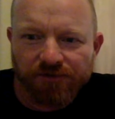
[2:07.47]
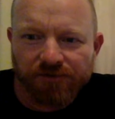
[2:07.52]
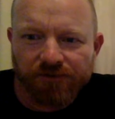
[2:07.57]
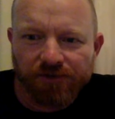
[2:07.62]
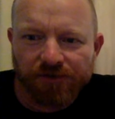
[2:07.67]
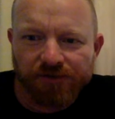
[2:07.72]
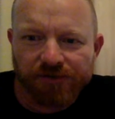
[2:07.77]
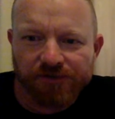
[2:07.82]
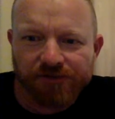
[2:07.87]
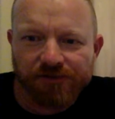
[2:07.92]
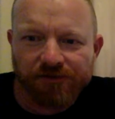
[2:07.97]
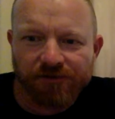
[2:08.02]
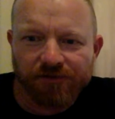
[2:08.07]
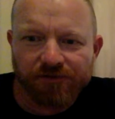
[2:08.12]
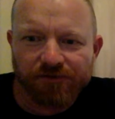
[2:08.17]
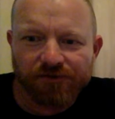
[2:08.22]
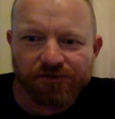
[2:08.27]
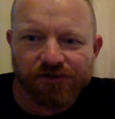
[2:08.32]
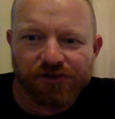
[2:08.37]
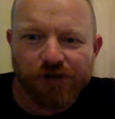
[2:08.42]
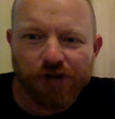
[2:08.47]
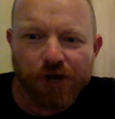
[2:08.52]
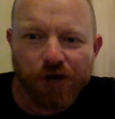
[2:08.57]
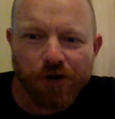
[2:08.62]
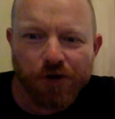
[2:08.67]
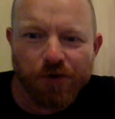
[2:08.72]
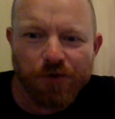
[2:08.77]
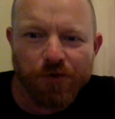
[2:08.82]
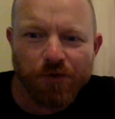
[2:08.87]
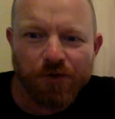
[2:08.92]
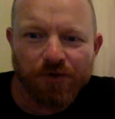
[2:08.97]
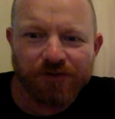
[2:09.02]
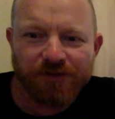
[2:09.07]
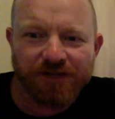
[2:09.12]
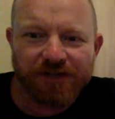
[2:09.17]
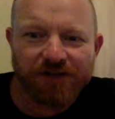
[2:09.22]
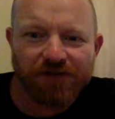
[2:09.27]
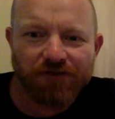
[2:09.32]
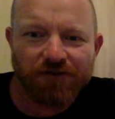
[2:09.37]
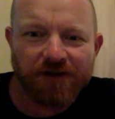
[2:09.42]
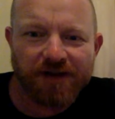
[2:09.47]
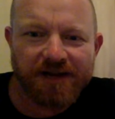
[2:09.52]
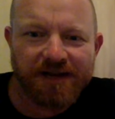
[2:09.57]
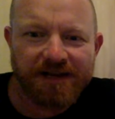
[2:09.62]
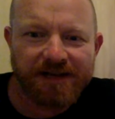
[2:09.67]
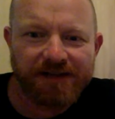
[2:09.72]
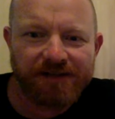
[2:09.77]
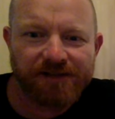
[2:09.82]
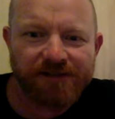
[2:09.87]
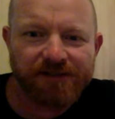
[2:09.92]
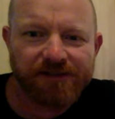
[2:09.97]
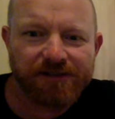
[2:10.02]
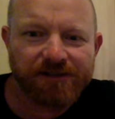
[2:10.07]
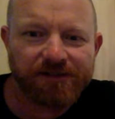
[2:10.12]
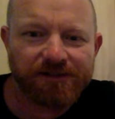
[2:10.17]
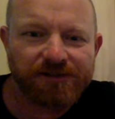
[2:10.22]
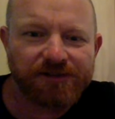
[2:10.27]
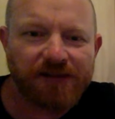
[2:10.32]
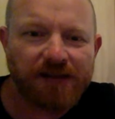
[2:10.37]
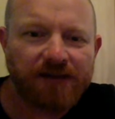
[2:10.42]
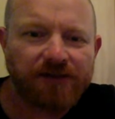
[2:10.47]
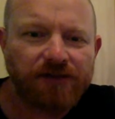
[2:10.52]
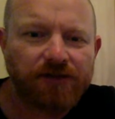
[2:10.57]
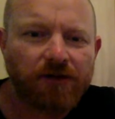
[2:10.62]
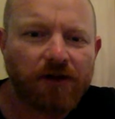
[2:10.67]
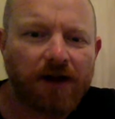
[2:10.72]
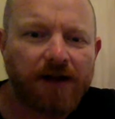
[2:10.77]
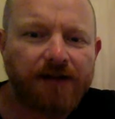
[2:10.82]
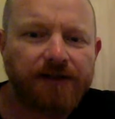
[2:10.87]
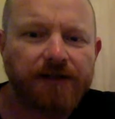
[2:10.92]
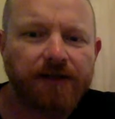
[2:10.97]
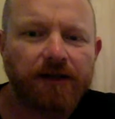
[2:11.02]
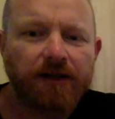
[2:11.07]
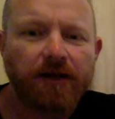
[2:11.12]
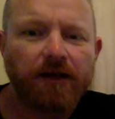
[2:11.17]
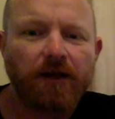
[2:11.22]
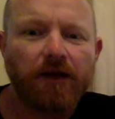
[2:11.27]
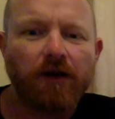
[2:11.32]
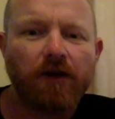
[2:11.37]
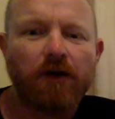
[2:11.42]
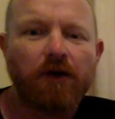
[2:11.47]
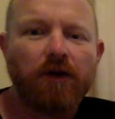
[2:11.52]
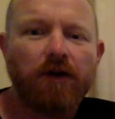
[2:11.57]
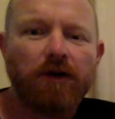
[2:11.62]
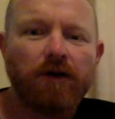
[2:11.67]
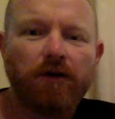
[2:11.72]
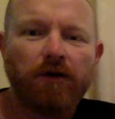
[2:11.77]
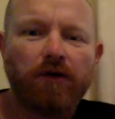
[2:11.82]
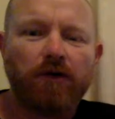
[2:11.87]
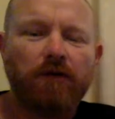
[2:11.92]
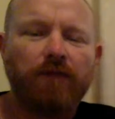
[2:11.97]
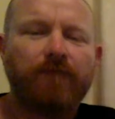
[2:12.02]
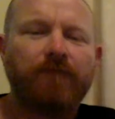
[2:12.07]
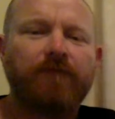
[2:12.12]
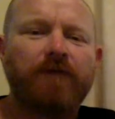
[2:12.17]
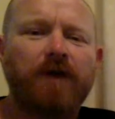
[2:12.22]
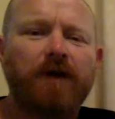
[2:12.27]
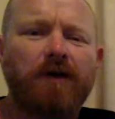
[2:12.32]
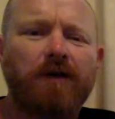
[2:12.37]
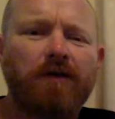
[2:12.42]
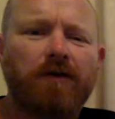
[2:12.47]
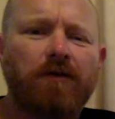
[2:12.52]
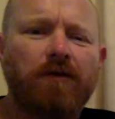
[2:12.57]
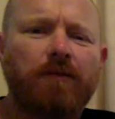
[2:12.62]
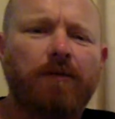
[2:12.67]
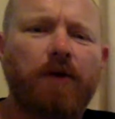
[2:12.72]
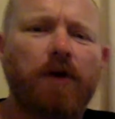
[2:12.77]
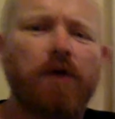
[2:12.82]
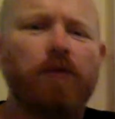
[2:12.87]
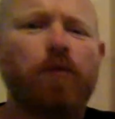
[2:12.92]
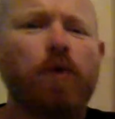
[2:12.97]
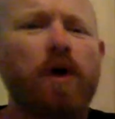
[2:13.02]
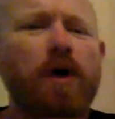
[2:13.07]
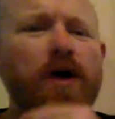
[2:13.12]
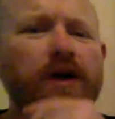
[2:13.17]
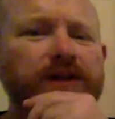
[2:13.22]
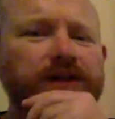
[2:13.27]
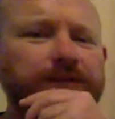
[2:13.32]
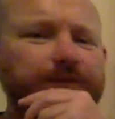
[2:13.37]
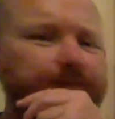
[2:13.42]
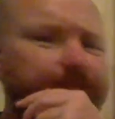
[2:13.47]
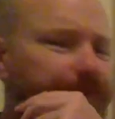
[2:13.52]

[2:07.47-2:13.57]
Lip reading: Just 2 degrees centigrade. Oh my word.